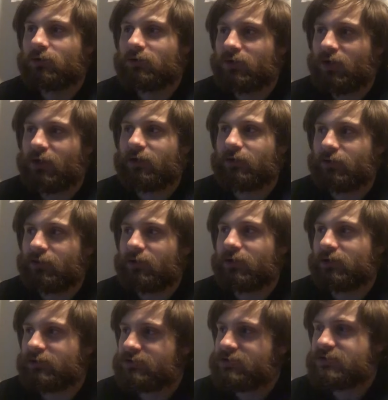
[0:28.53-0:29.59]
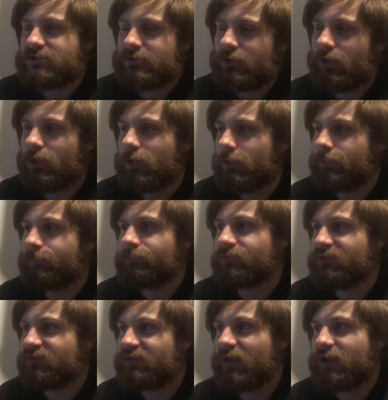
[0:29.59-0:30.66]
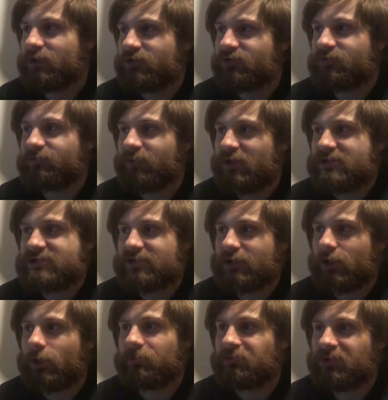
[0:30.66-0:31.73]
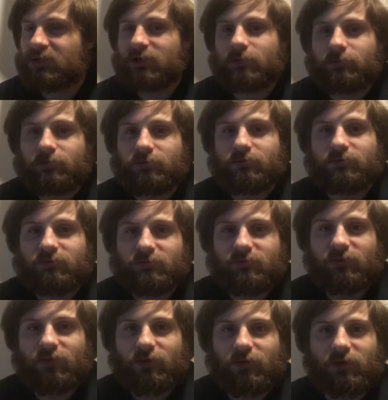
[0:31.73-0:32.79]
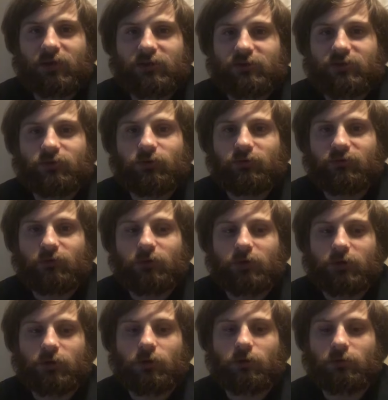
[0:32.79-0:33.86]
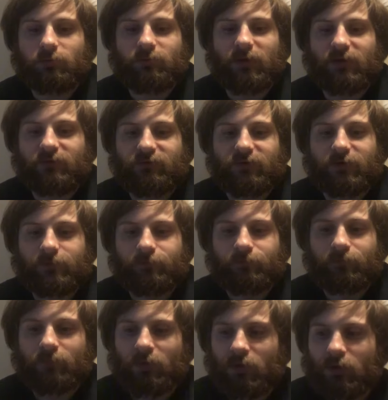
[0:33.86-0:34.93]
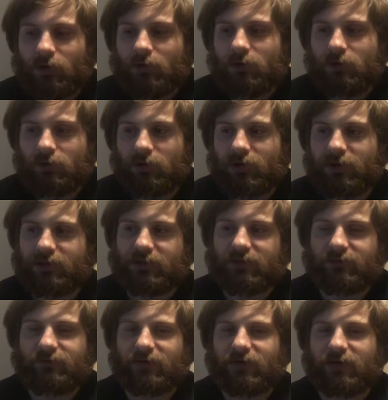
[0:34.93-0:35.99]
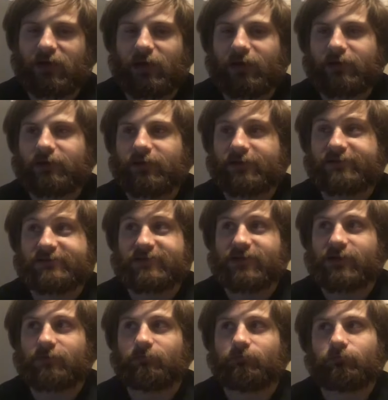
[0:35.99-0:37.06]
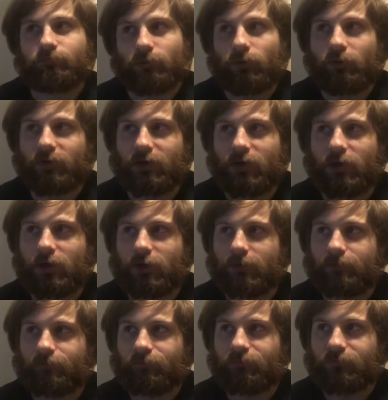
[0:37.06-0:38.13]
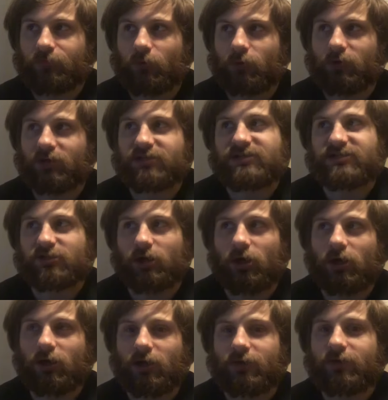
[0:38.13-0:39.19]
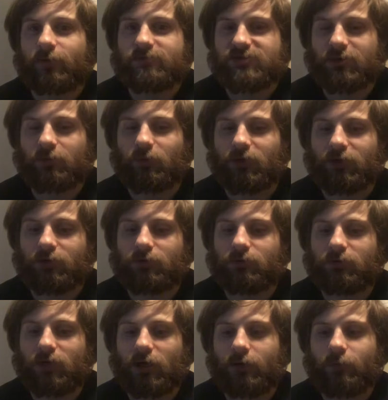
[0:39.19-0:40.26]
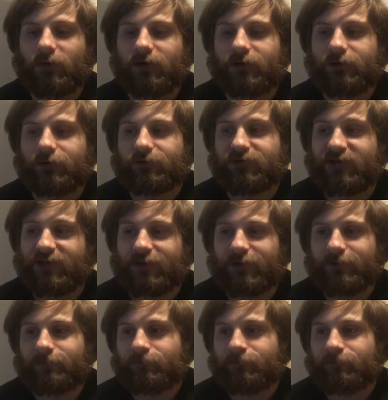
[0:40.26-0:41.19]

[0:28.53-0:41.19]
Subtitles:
kind of things. It's kind of just a basic upkeep thing to do for your own benefit. Like if a guy gets a broken arm or a scar on them somewhere, you kind of want to notate